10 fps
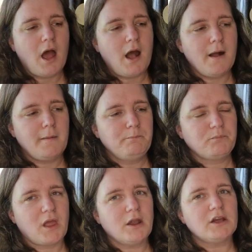
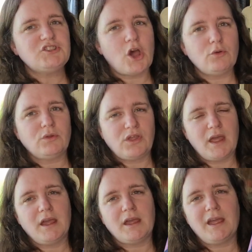um, and I don't
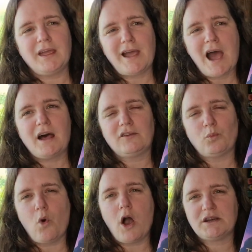think it
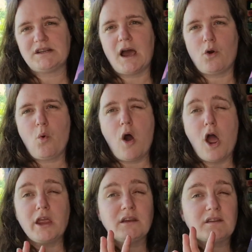has worked out
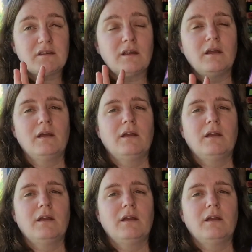quite